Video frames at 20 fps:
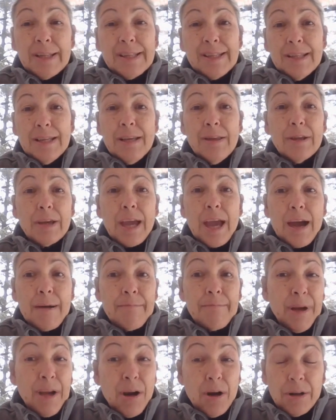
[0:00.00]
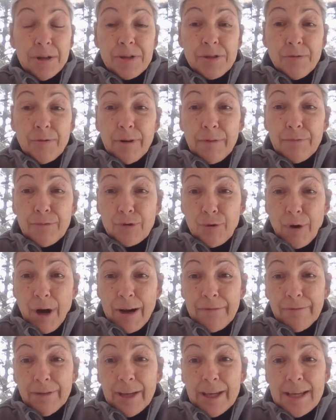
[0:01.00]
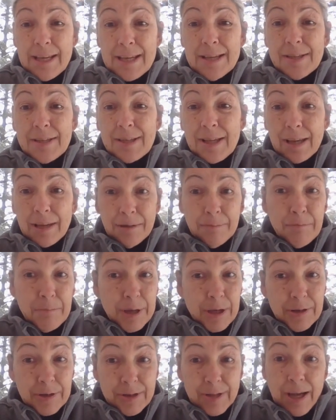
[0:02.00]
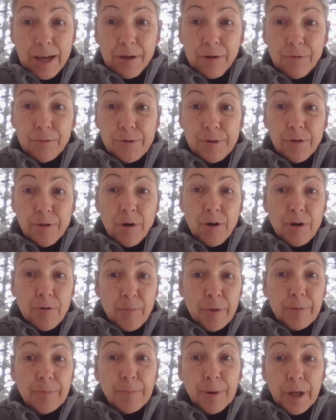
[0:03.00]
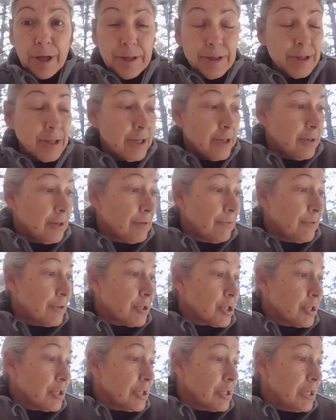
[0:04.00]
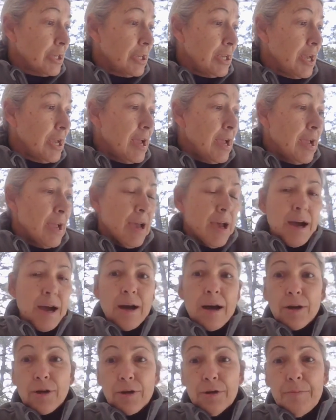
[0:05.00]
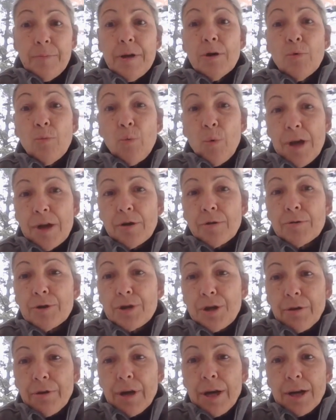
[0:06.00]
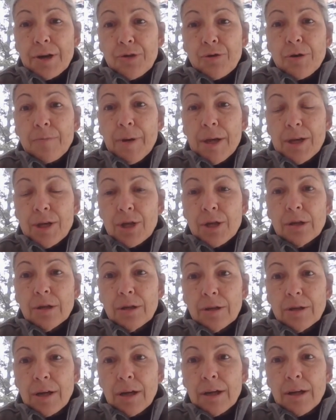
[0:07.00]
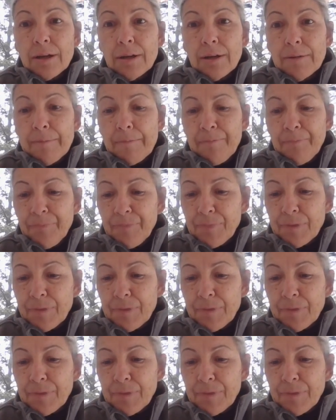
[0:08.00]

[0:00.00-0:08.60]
see, the cat might also have dry, flaky skin because that goes along with a blood and yin deficiency. Uh, could be a weak or geriatric patient. Um,